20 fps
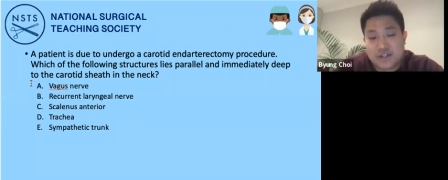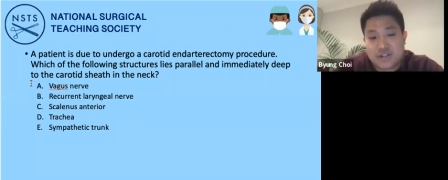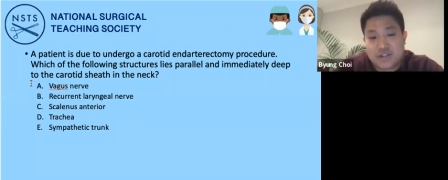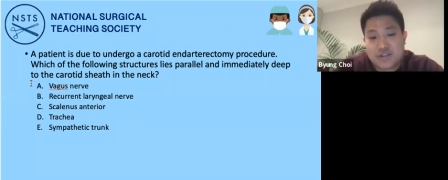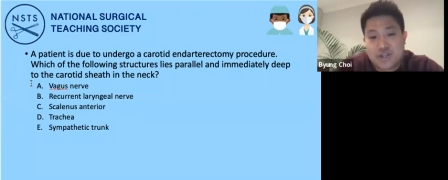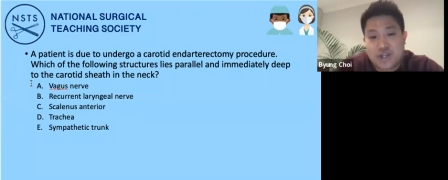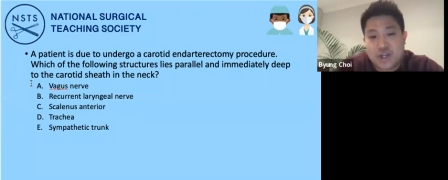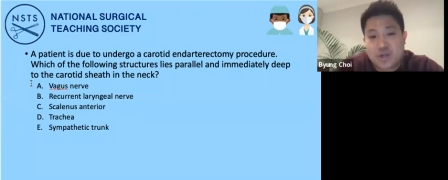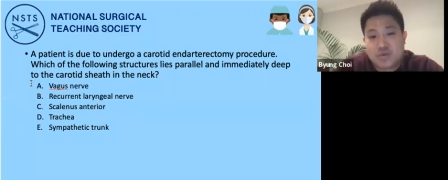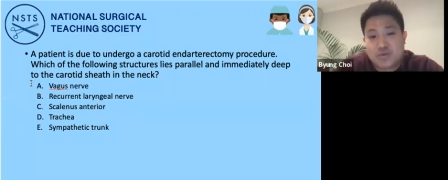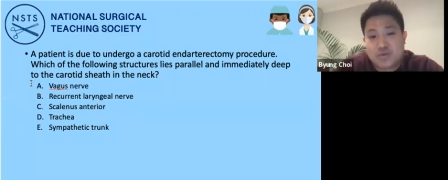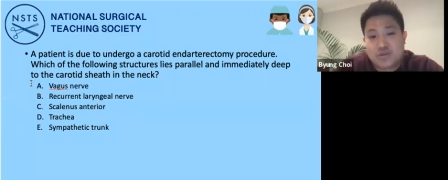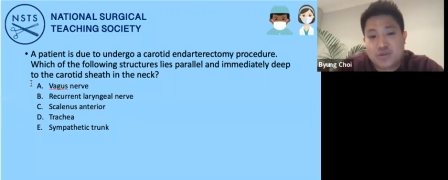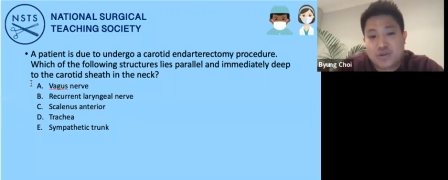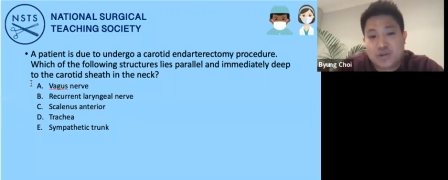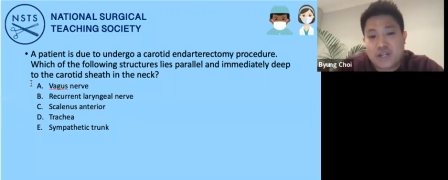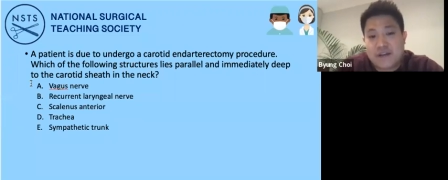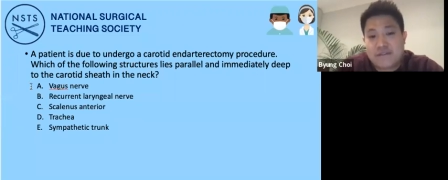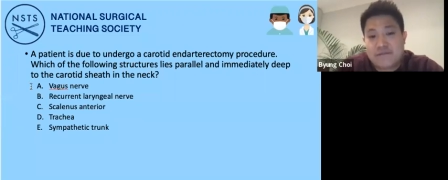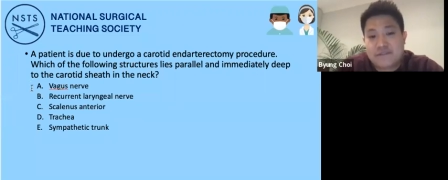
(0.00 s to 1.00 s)
So
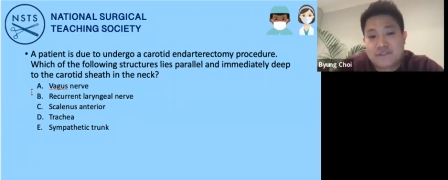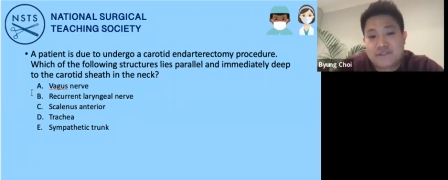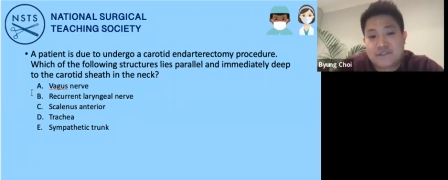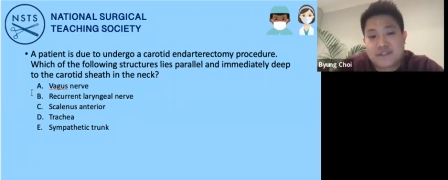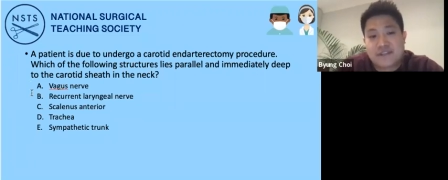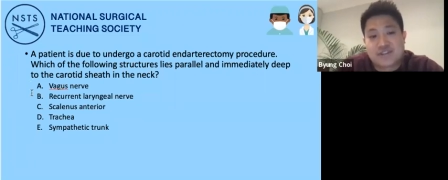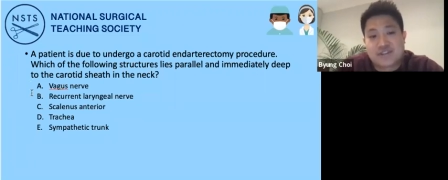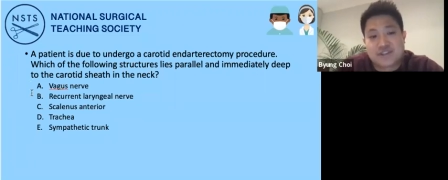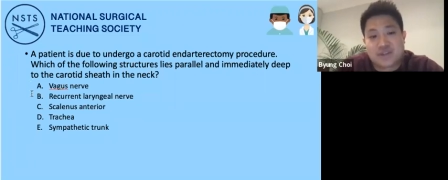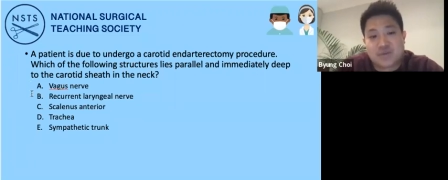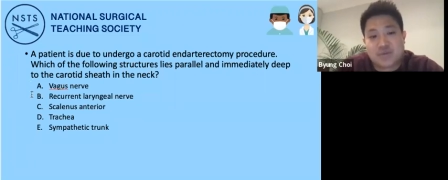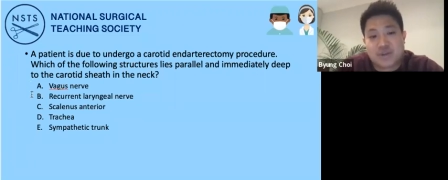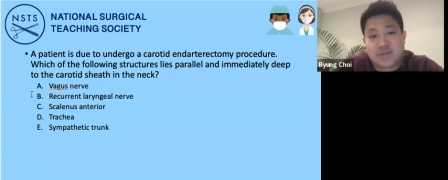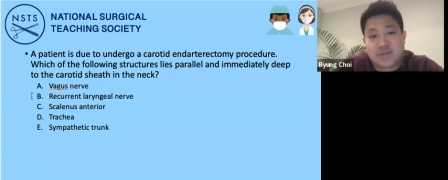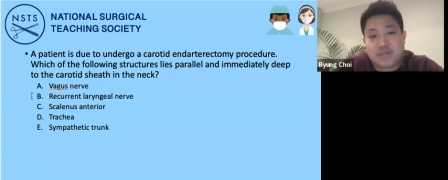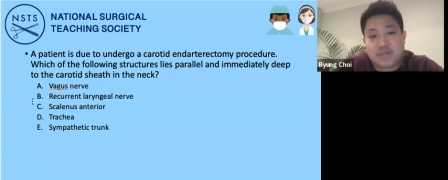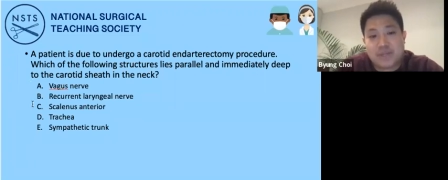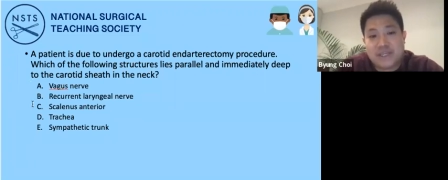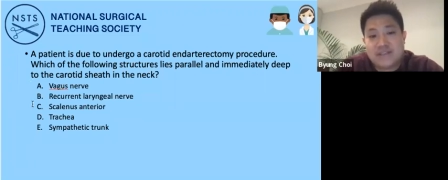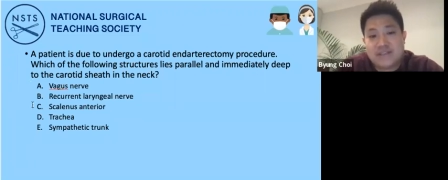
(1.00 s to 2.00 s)
you're left essentially
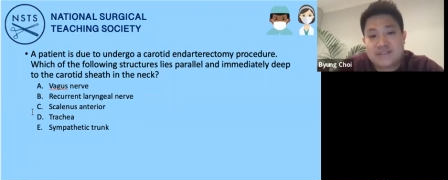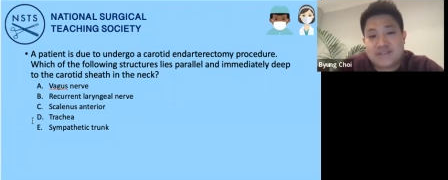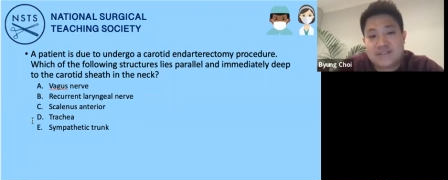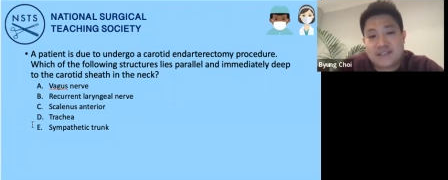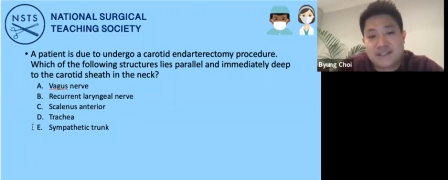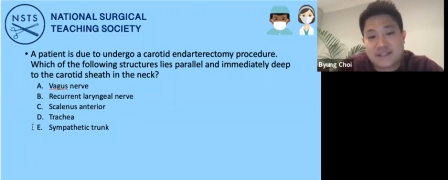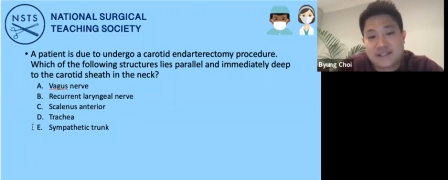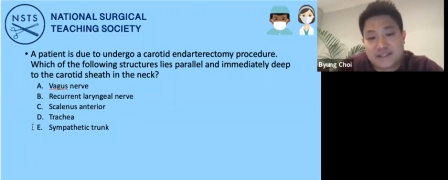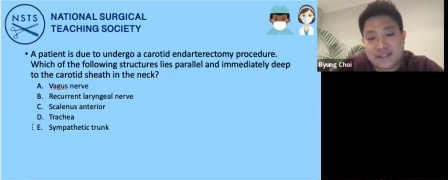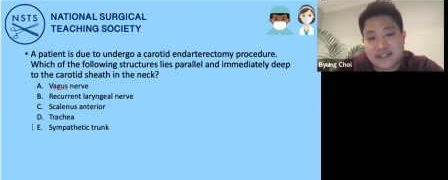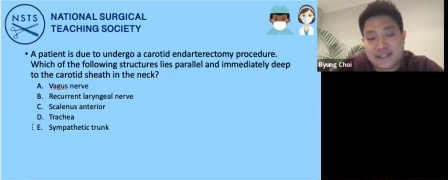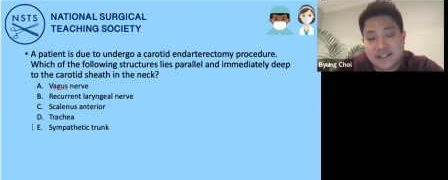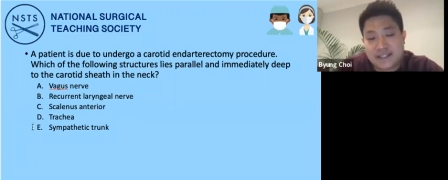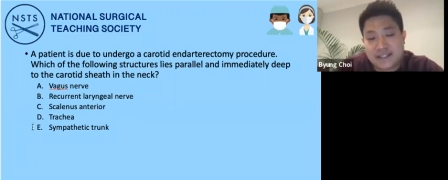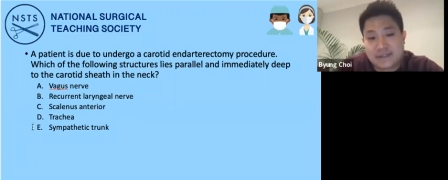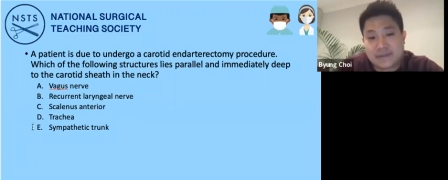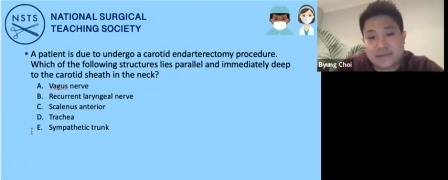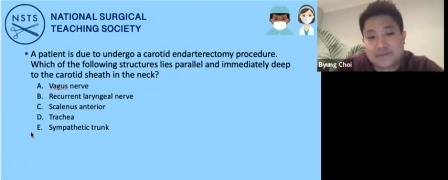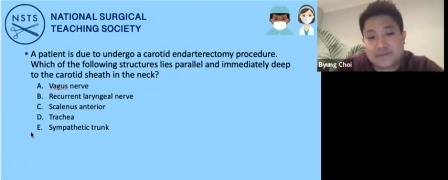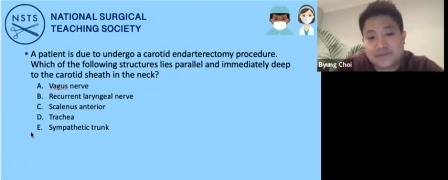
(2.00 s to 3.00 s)
with B, C, and
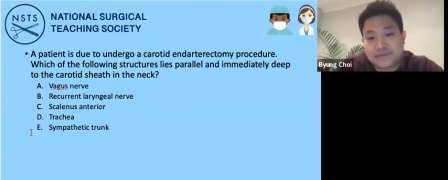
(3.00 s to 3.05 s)
E.